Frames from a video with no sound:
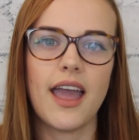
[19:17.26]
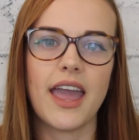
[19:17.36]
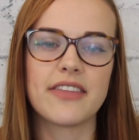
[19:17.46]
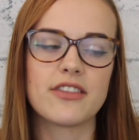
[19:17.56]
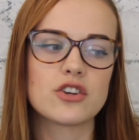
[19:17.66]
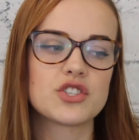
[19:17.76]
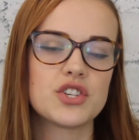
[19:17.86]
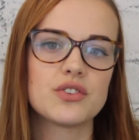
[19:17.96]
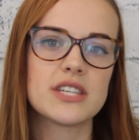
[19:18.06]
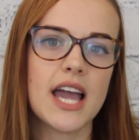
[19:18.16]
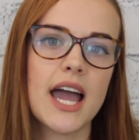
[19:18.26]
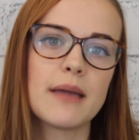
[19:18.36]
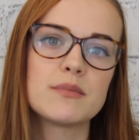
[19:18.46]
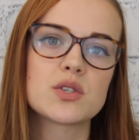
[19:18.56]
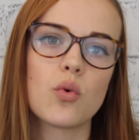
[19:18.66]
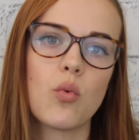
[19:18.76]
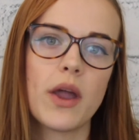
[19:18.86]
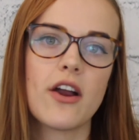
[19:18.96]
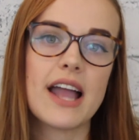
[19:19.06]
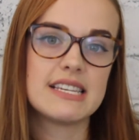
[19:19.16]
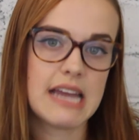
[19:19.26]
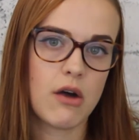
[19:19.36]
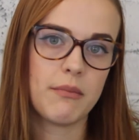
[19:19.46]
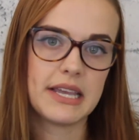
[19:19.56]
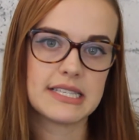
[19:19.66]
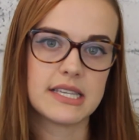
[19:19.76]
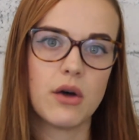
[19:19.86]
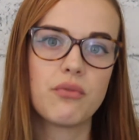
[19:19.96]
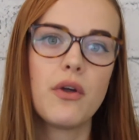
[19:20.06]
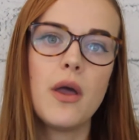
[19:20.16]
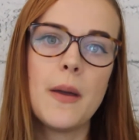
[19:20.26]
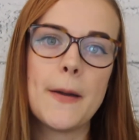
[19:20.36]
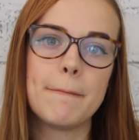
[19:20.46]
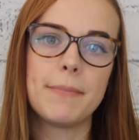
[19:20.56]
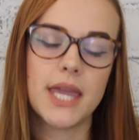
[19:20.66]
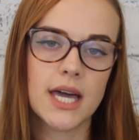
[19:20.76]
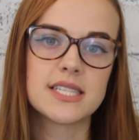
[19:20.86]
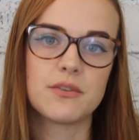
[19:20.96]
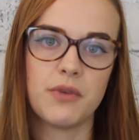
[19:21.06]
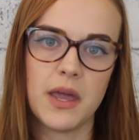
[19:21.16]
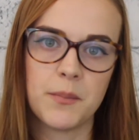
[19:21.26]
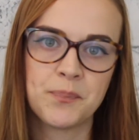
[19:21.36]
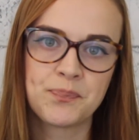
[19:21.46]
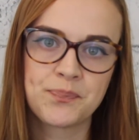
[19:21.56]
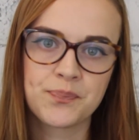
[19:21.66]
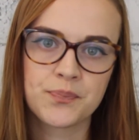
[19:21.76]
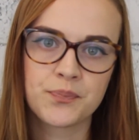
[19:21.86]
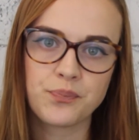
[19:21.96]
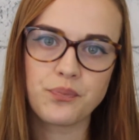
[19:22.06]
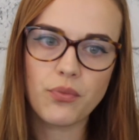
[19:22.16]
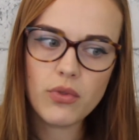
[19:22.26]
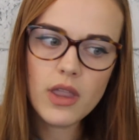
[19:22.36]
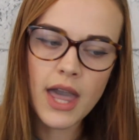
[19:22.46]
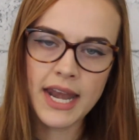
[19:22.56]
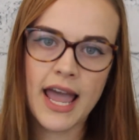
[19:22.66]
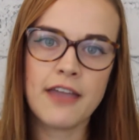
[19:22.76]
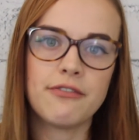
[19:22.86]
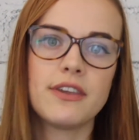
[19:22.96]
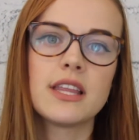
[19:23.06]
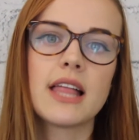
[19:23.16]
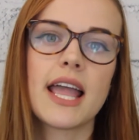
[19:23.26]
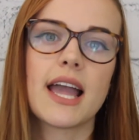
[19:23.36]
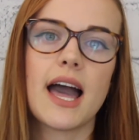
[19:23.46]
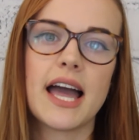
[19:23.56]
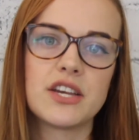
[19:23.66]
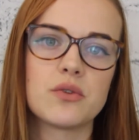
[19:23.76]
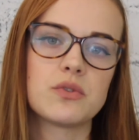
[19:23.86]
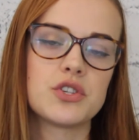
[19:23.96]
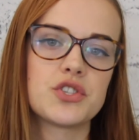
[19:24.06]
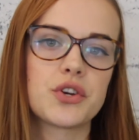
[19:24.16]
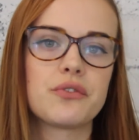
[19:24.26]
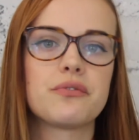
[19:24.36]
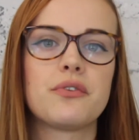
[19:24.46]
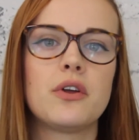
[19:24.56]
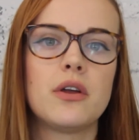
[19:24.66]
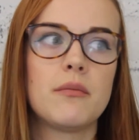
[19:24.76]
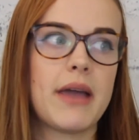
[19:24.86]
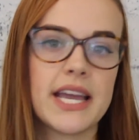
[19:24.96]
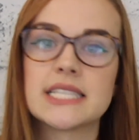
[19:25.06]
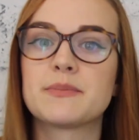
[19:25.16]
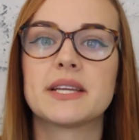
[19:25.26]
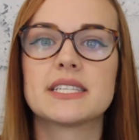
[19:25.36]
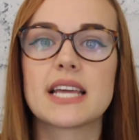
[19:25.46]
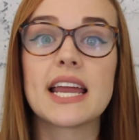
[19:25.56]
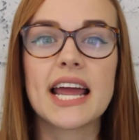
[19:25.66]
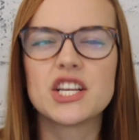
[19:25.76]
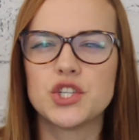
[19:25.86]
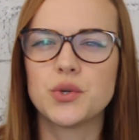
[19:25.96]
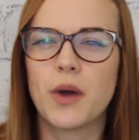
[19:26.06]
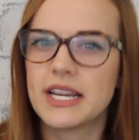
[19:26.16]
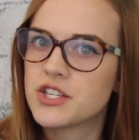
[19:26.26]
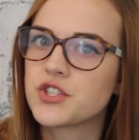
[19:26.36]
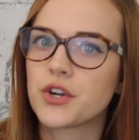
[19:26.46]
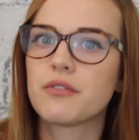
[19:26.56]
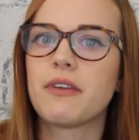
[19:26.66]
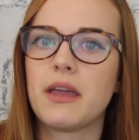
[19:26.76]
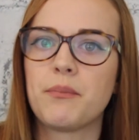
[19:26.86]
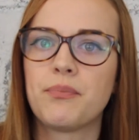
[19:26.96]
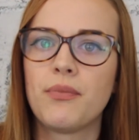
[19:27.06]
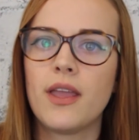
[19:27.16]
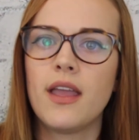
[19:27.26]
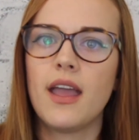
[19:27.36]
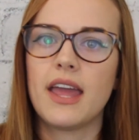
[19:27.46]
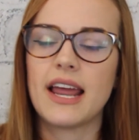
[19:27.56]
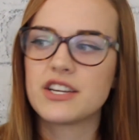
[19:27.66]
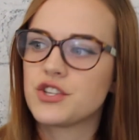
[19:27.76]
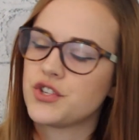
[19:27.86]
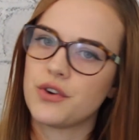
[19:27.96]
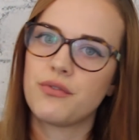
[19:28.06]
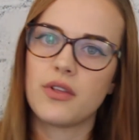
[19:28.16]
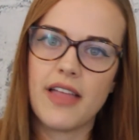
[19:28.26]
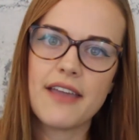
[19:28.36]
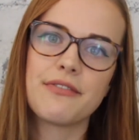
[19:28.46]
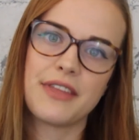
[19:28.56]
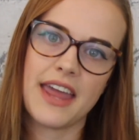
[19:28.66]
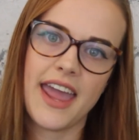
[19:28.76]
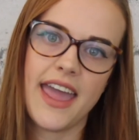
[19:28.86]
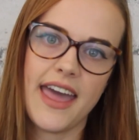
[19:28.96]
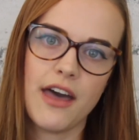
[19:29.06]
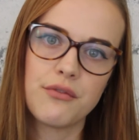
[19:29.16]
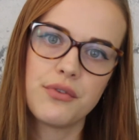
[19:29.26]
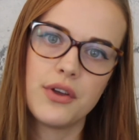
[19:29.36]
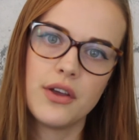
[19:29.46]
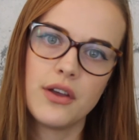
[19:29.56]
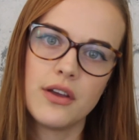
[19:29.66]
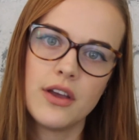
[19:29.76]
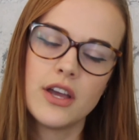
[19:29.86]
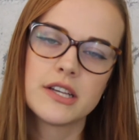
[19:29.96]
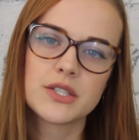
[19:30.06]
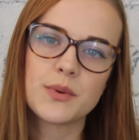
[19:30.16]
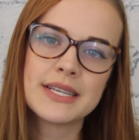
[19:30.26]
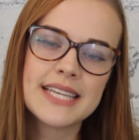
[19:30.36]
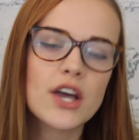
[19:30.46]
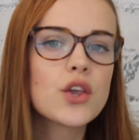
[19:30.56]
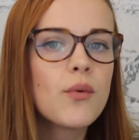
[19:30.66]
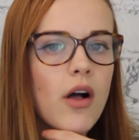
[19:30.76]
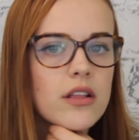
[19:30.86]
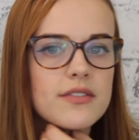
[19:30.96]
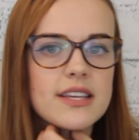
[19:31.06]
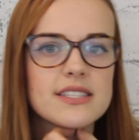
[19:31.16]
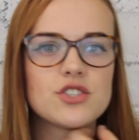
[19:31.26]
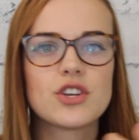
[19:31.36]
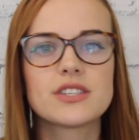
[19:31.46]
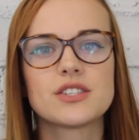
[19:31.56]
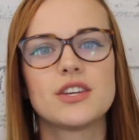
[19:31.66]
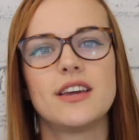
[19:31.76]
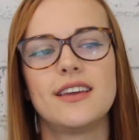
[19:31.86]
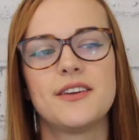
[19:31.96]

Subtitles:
and there's still times where I doubt myself because of him. And I feel like I don't deserve my husband, and I do. I deserve him, and I deserve the life that I have. So I tell you all of this just